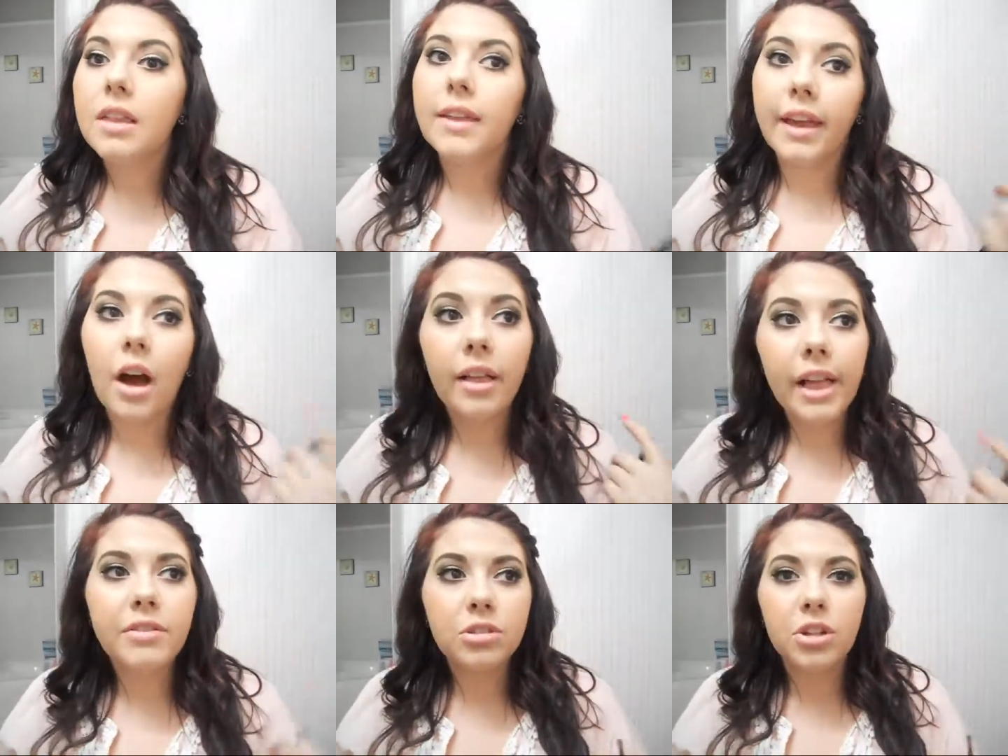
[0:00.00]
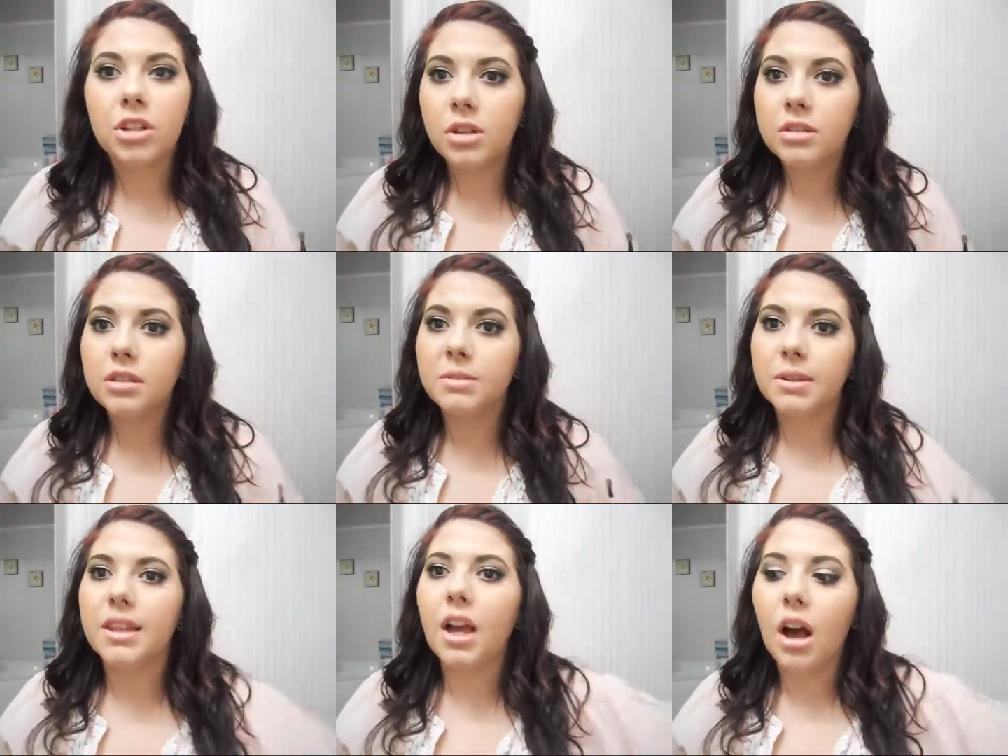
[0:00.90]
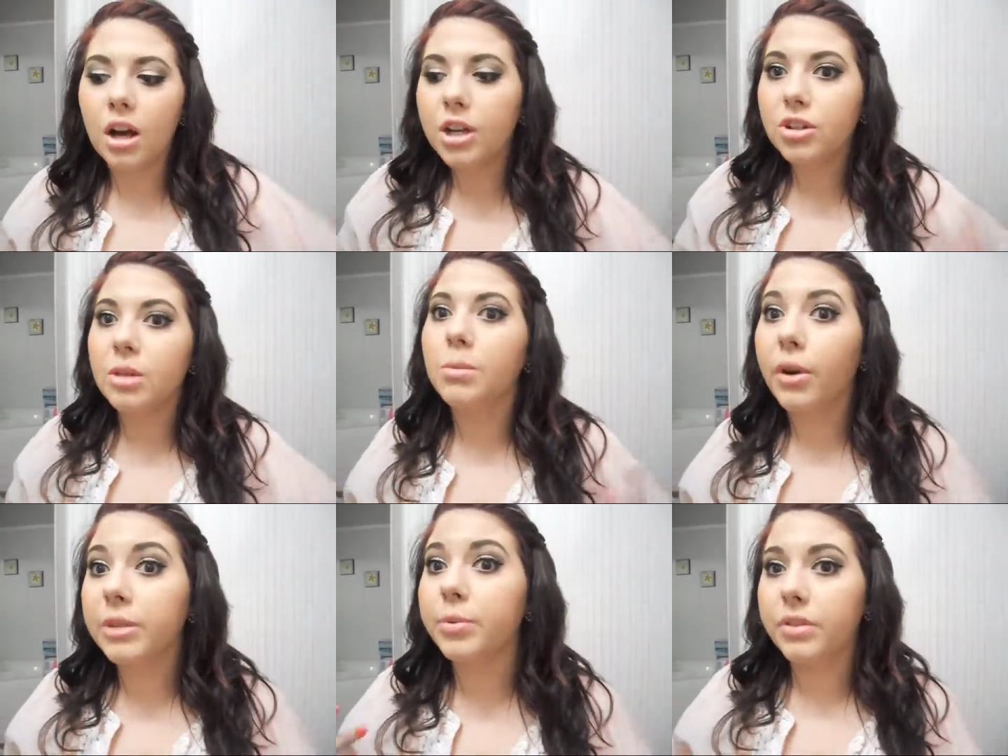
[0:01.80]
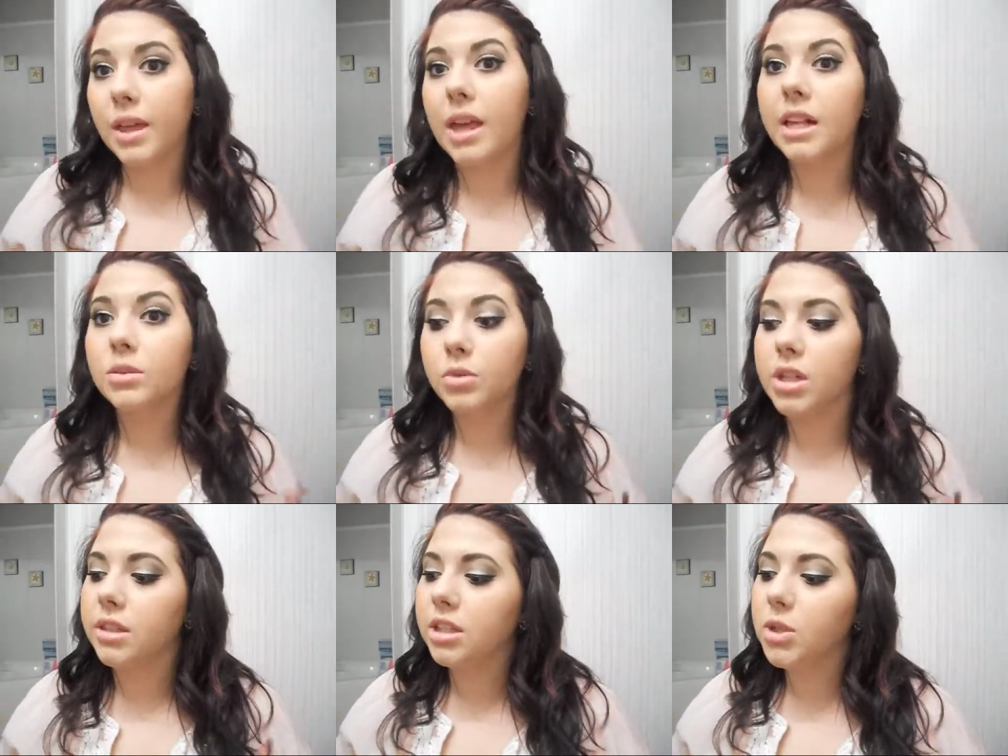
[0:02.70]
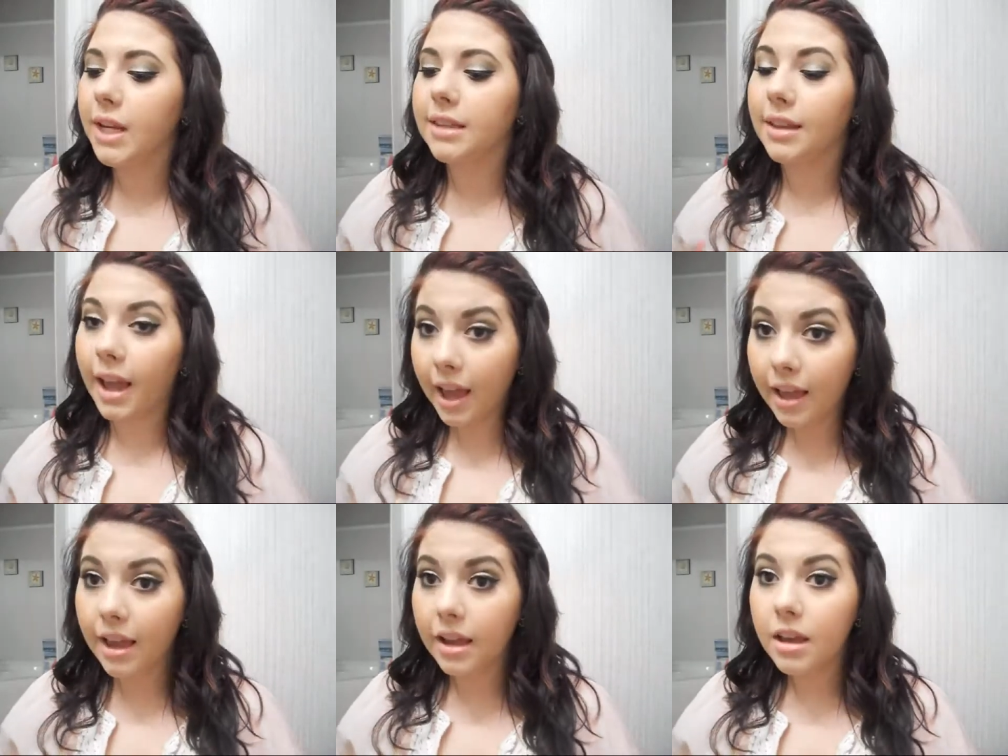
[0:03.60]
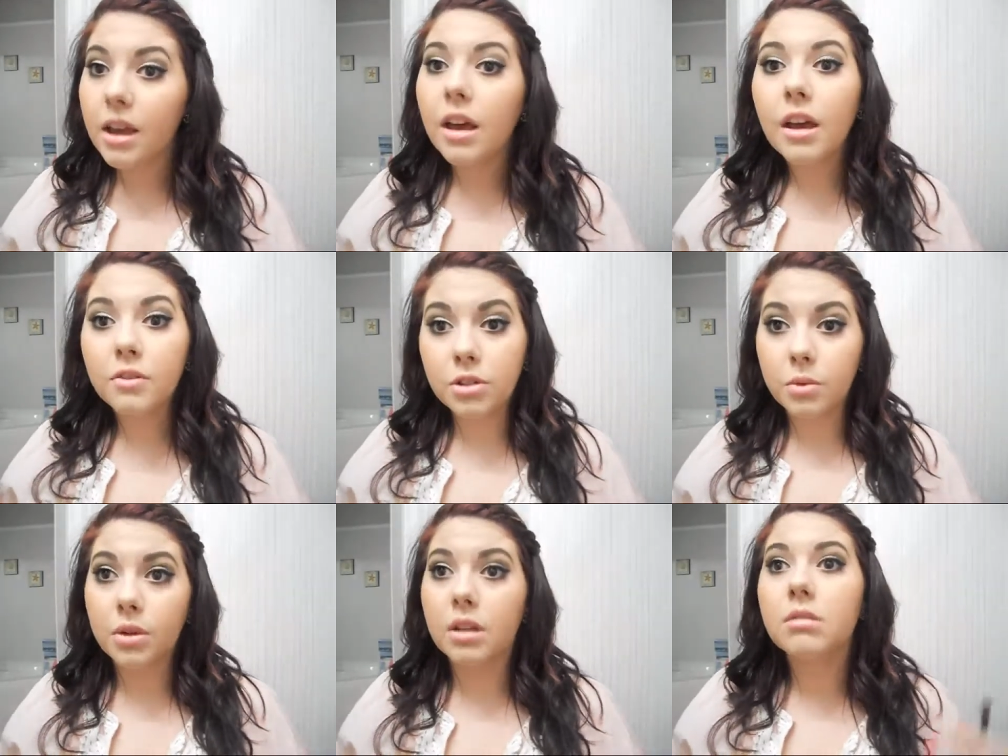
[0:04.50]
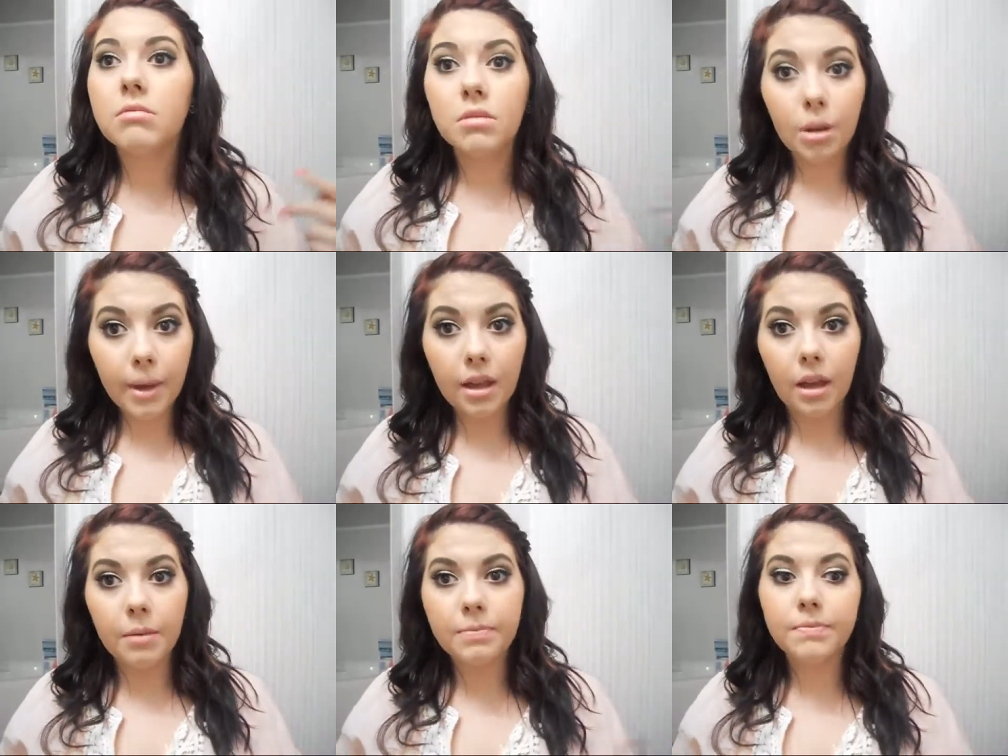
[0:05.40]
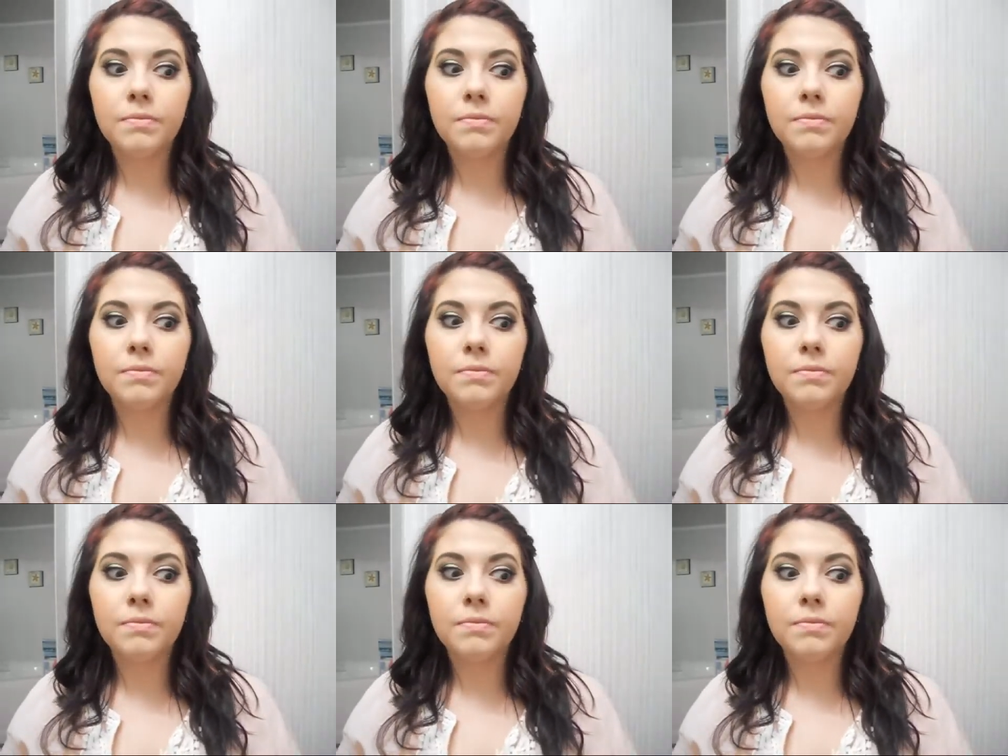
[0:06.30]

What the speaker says: They all have certain uses, but they all can do multiple things once that you get the hang of doing your makeup.